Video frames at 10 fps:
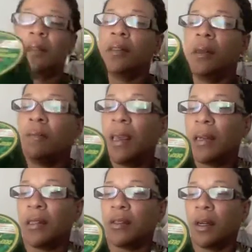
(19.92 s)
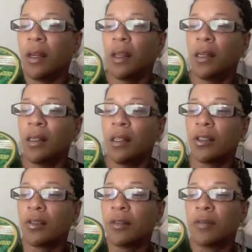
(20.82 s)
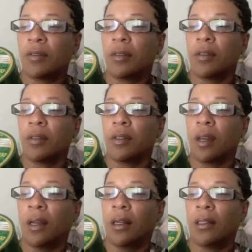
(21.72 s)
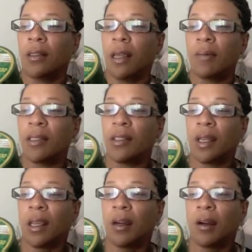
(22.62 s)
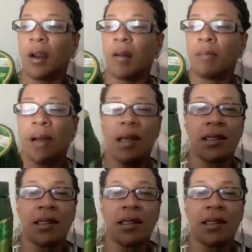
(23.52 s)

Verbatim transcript: Deep Penetrating Conditioner for uh, Damaged Hair by